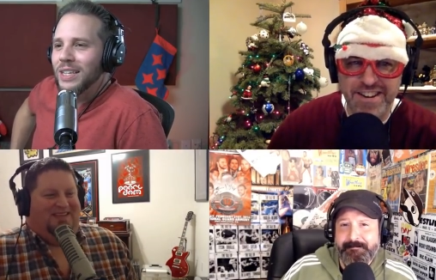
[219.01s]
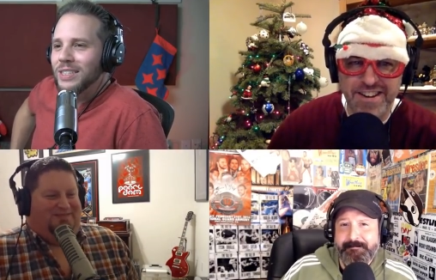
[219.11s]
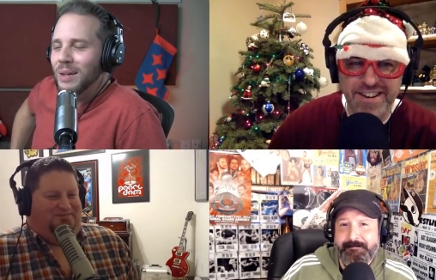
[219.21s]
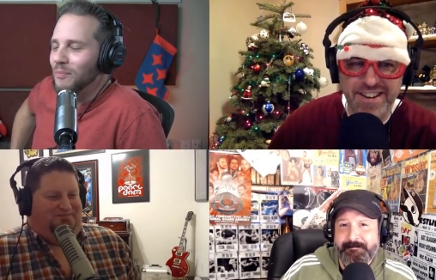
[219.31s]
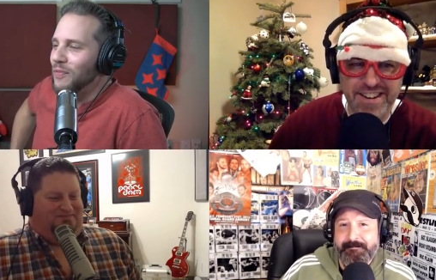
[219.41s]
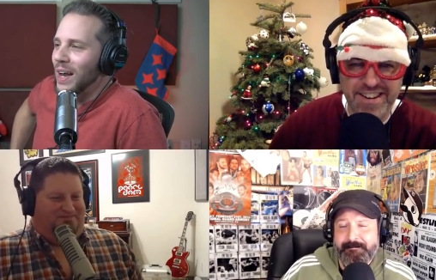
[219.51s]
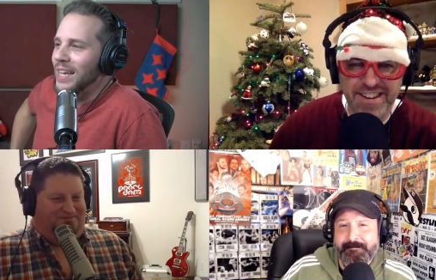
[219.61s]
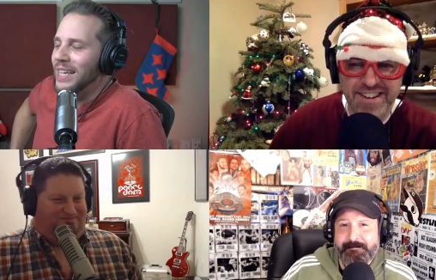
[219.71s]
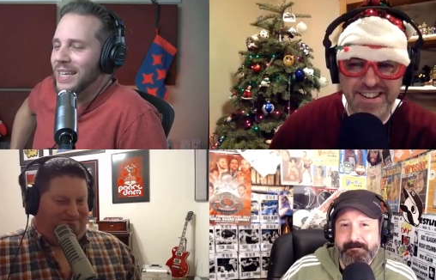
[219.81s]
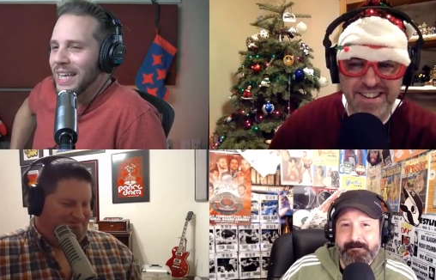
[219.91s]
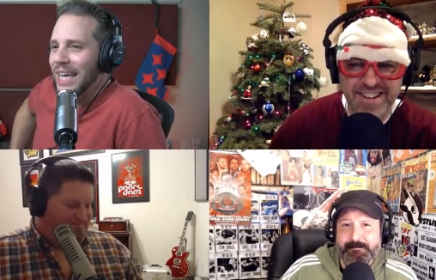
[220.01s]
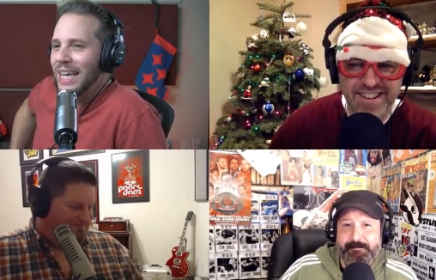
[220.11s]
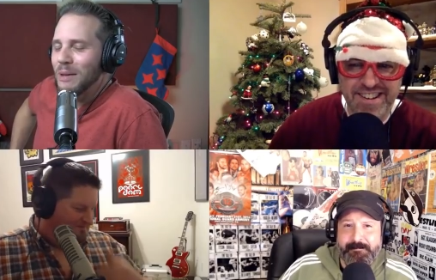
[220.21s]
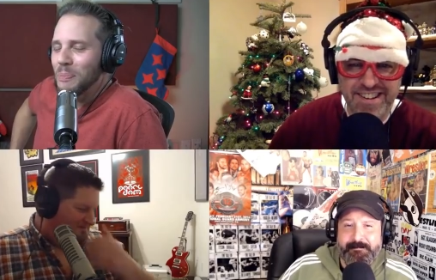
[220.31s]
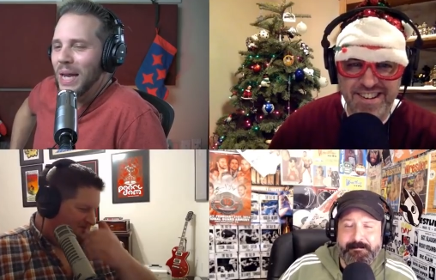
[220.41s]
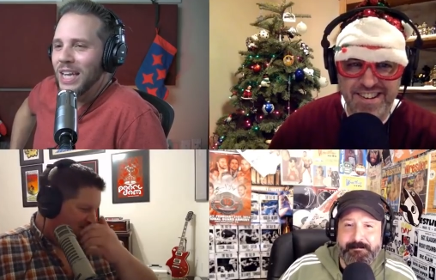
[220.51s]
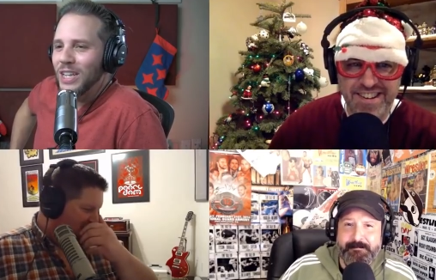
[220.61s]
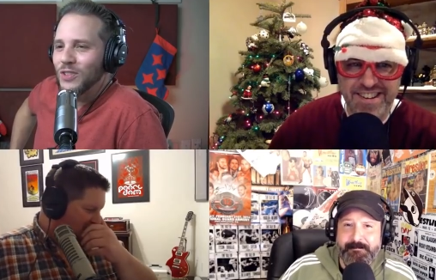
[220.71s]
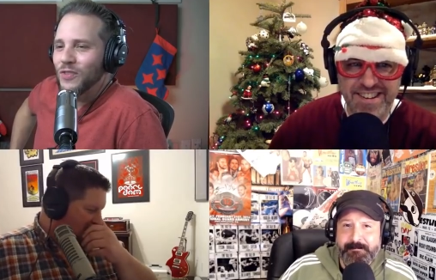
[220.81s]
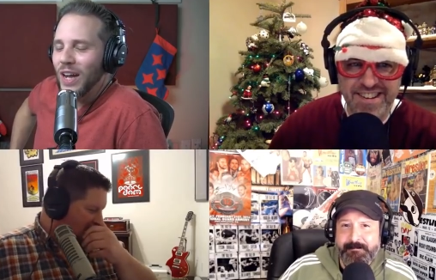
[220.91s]
Speaker 1: some fucking geek picking
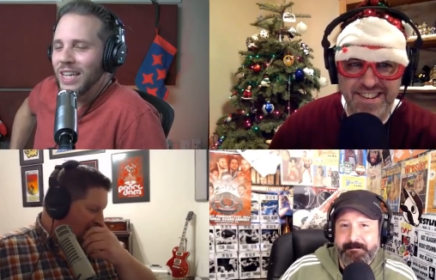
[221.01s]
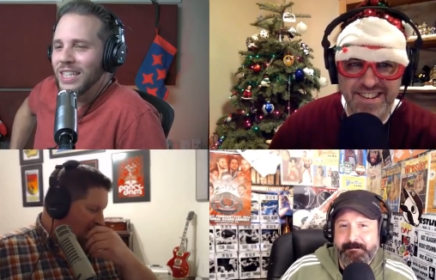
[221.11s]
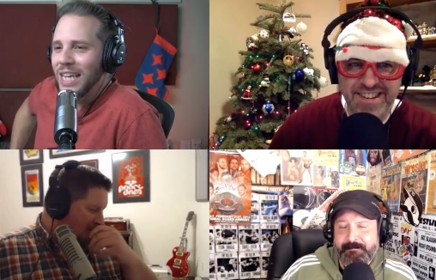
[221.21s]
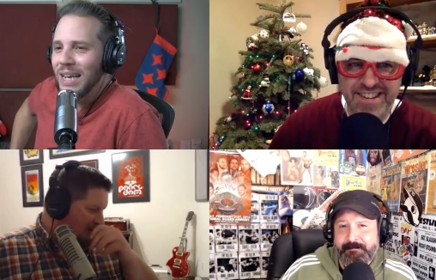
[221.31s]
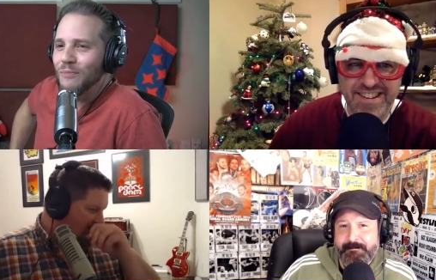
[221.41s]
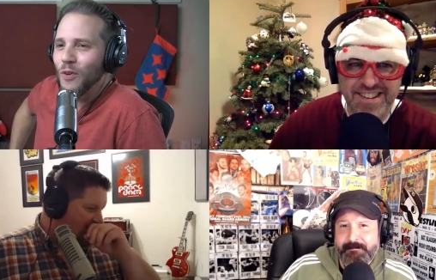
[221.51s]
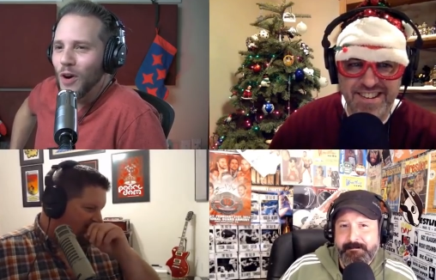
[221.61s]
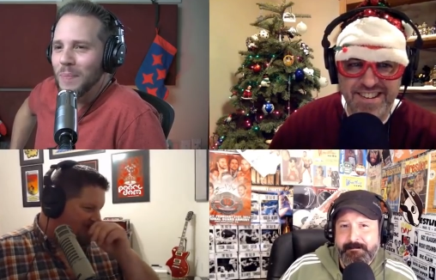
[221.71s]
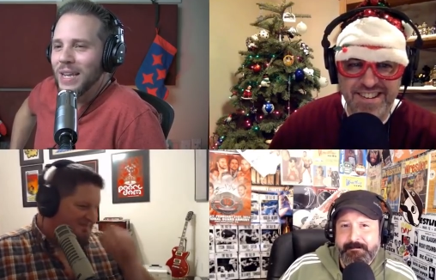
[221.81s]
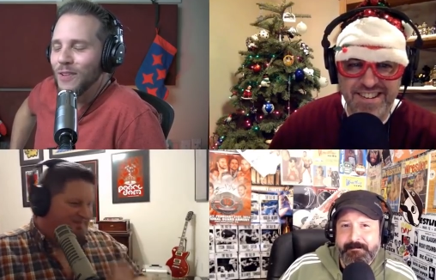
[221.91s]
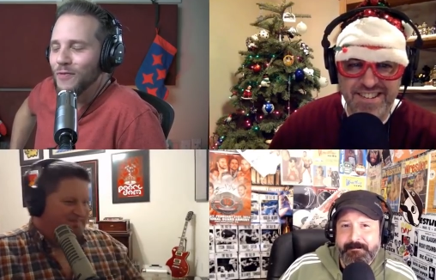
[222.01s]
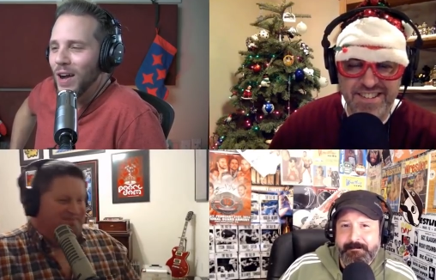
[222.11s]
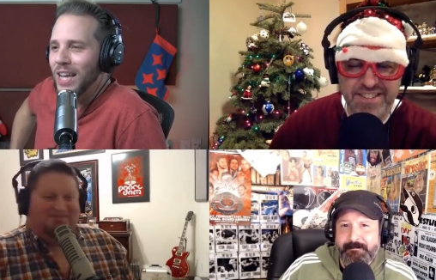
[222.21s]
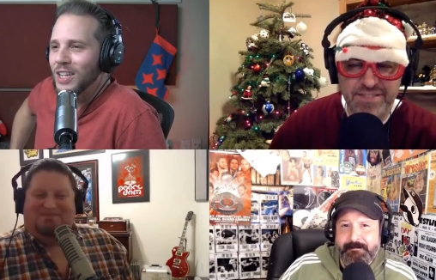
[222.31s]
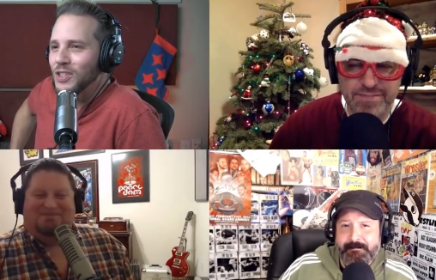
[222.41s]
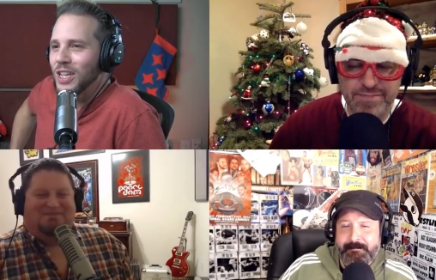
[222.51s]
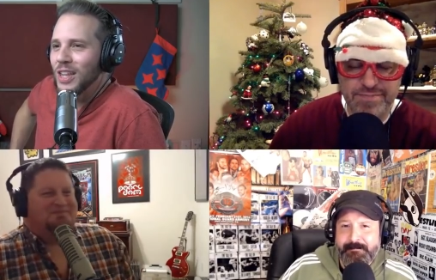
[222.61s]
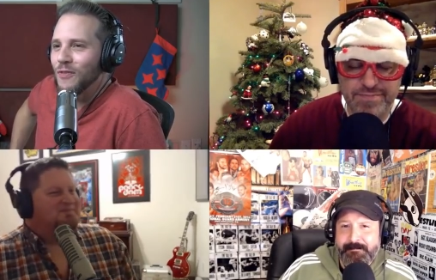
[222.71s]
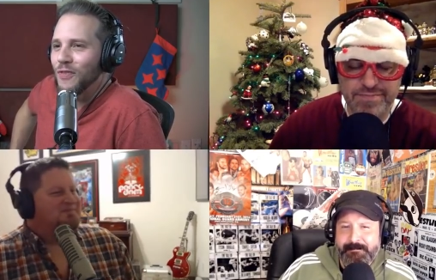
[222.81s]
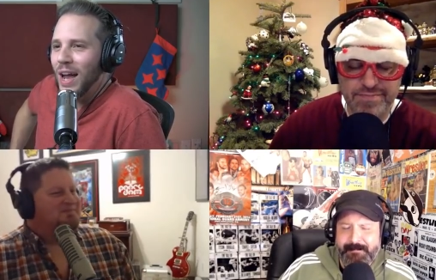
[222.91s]
his fucking team for him, and he fucking is
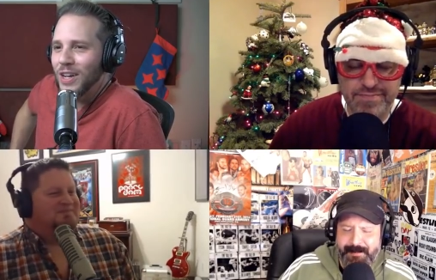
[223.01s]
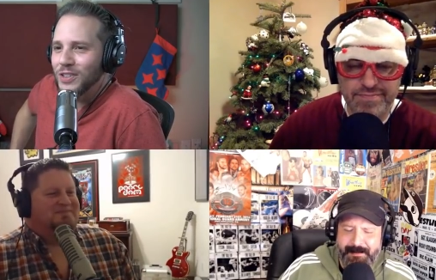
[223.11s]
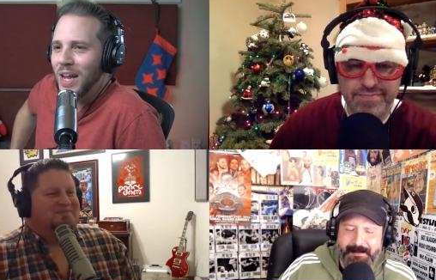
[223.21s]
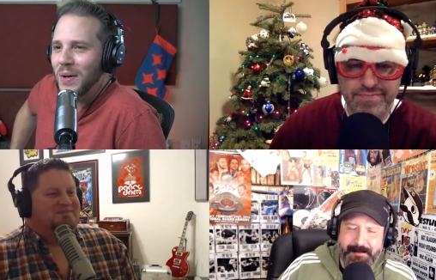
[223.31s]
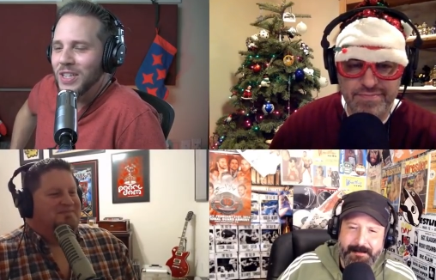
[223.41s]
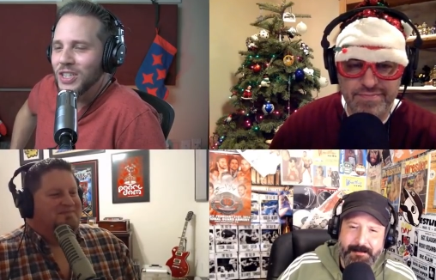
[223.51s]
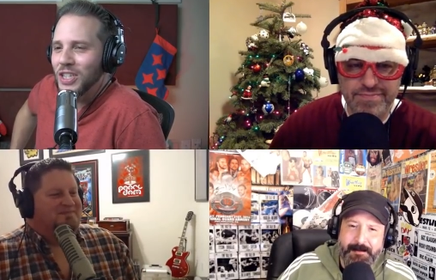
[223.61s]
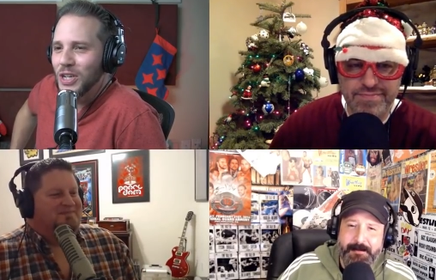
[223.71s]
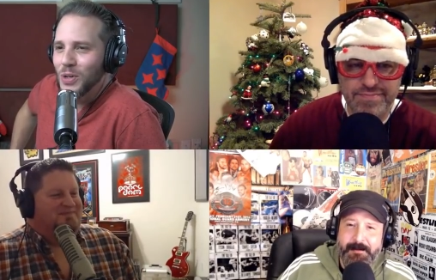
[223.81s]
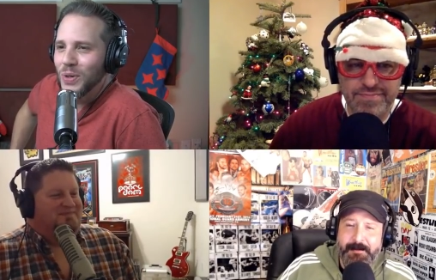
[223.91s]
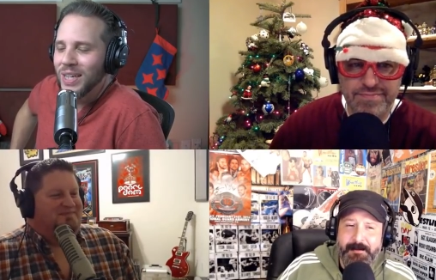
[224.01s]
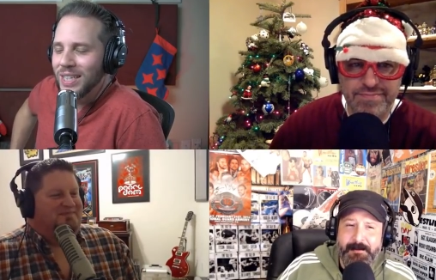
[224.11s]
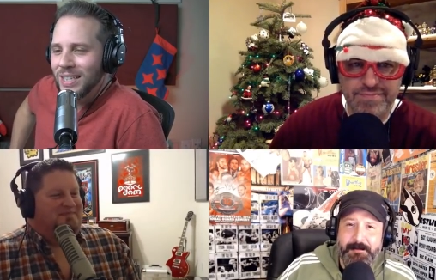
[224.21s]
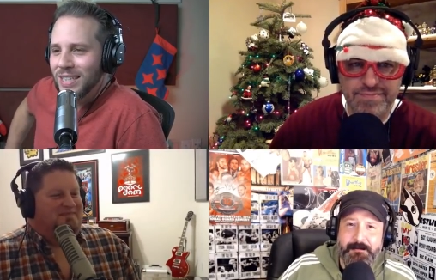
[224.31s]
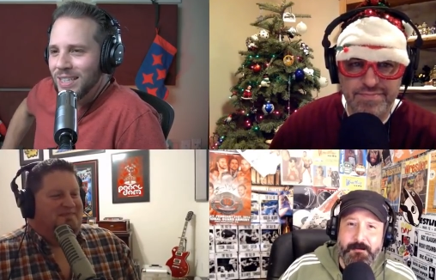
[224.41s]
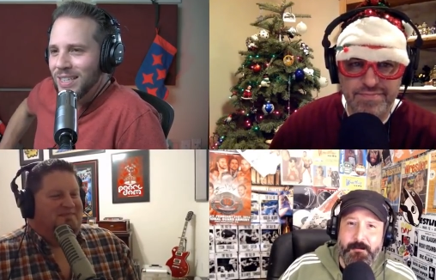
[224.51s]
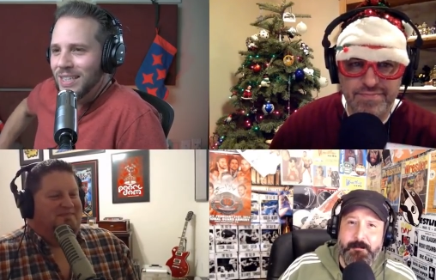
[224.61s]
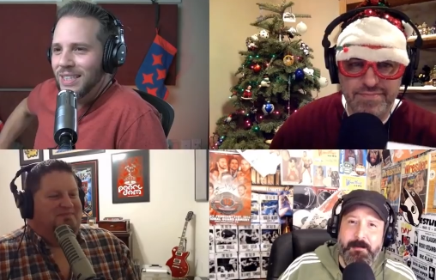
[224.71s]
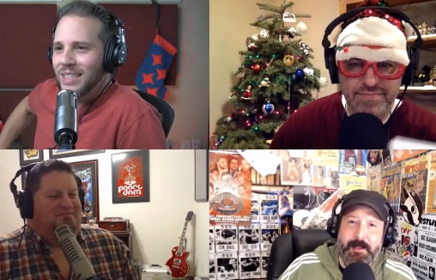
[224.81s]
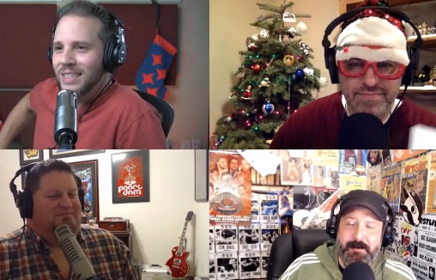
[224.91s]
in the finals now against you. 2
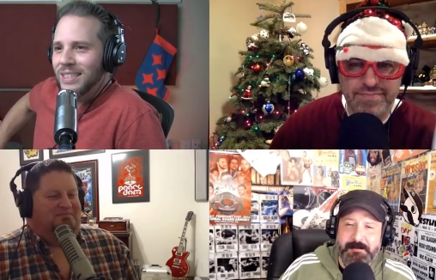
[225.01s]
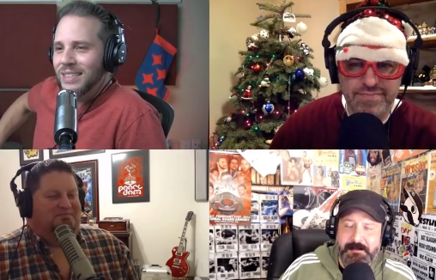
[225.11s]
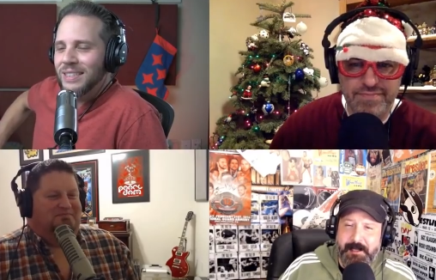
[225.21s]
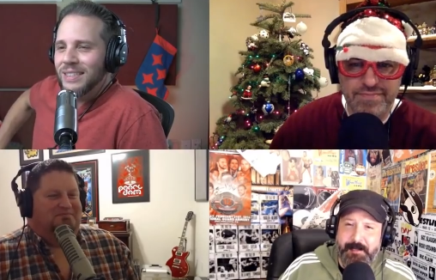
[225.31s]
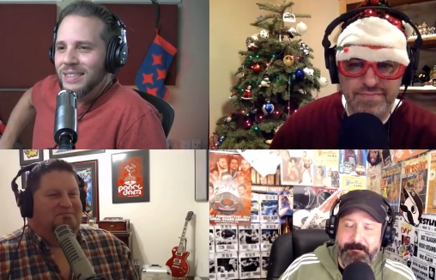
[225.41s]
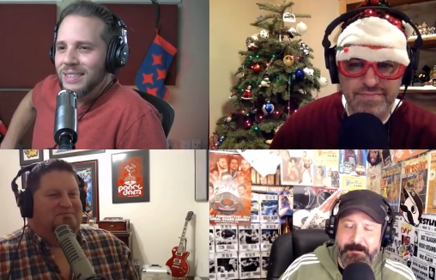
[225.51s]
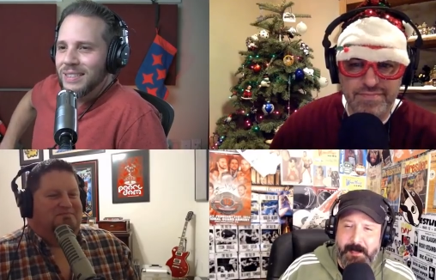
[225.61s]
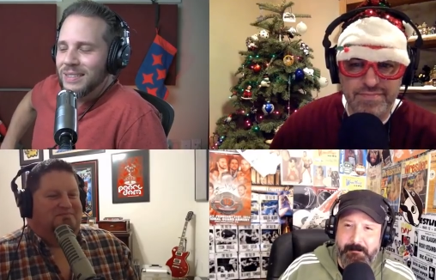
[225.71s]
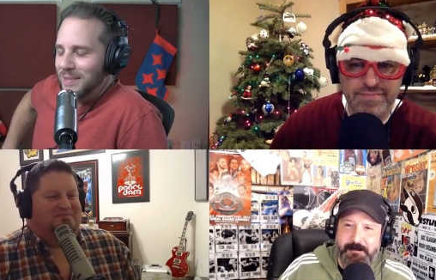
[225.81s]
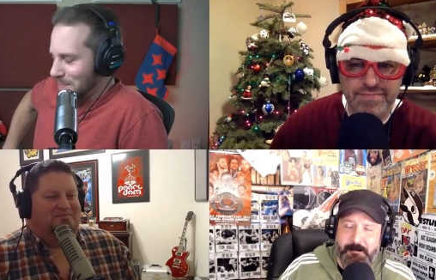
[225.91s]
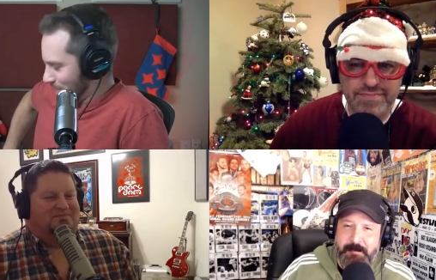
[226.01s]
players. He can't even name his